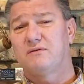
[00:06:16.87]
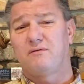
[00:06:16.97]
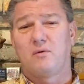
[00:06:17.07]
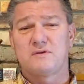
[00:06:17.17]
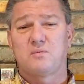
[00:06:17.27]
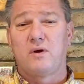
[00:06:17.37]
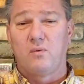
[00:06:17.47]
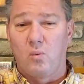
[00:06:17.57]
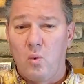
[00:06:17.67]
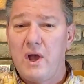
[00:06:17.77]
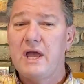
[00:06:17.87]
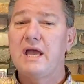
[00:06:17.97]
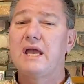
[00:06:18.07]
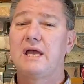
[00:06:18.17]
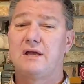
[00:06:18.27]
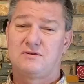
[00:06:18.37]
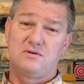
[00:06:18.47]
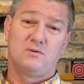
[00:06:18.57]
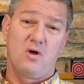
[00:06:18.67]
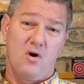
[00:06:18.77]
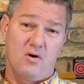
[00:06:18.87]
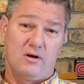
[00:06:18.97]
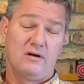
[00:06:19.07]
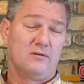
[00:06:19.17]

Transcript: force went way too long.